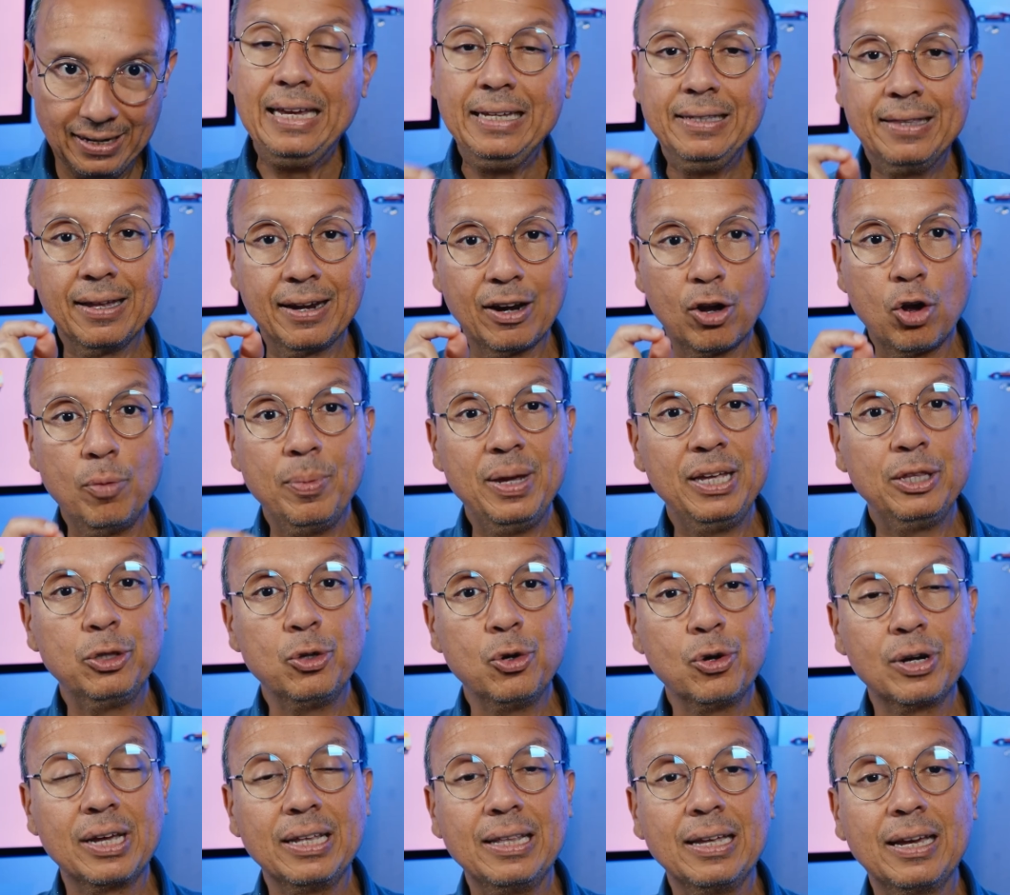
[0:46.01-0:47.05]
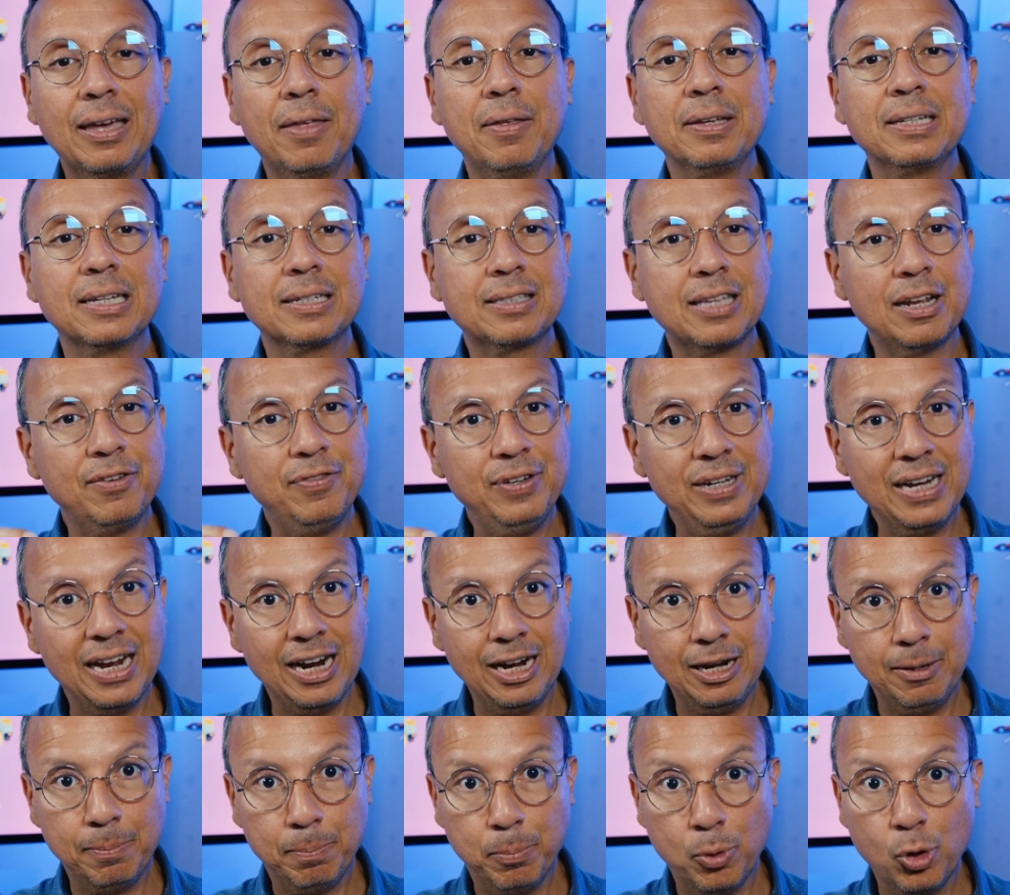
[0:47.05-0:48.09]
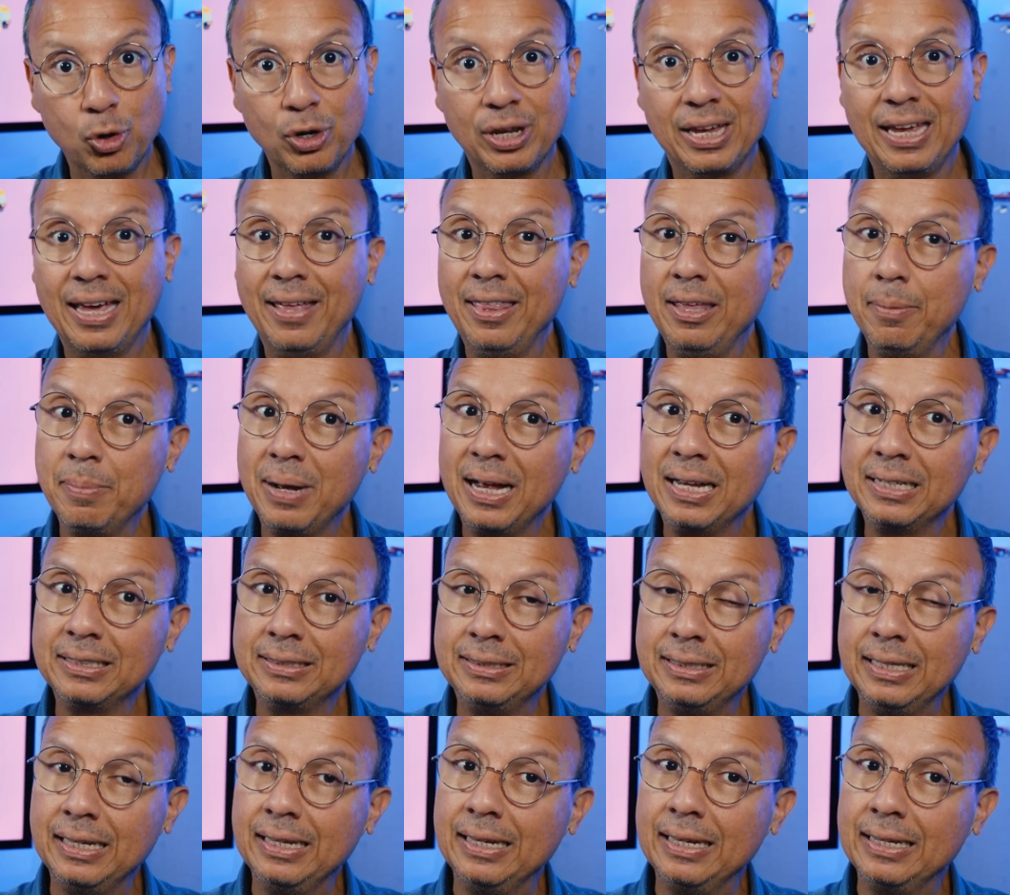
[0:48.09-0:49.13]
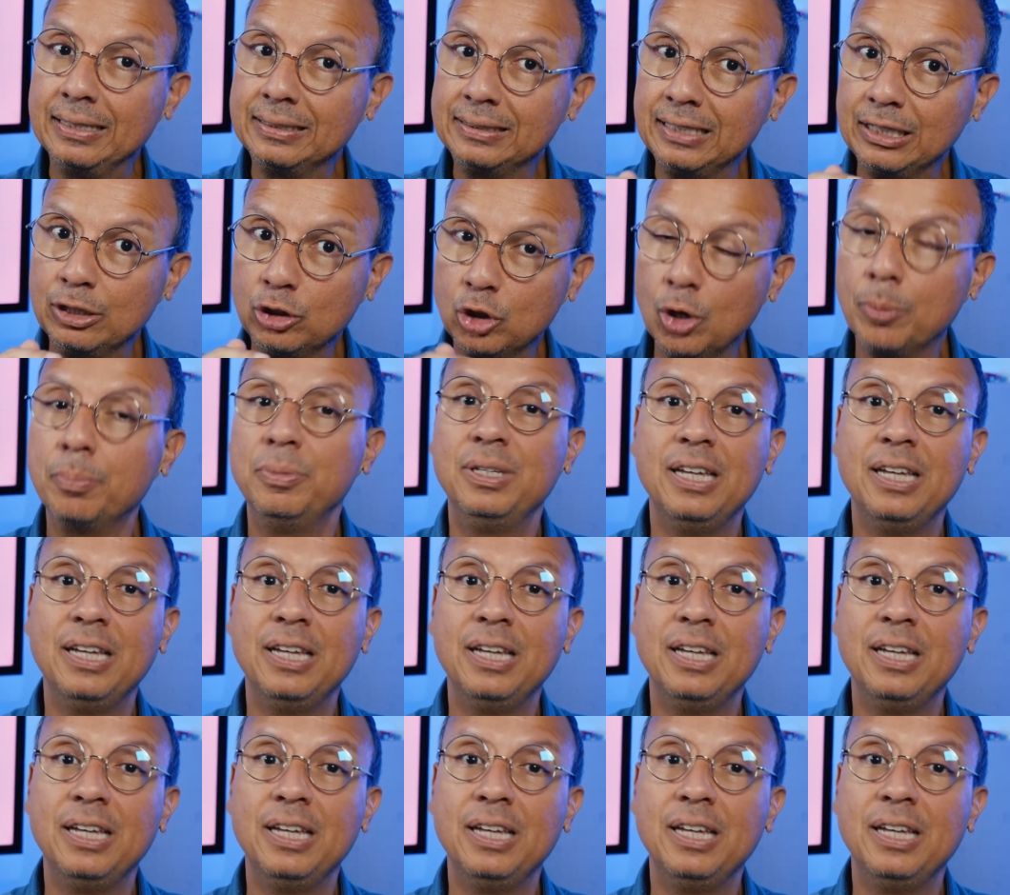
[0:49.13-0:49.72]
And I recommend you stay until the end because besides this top 10,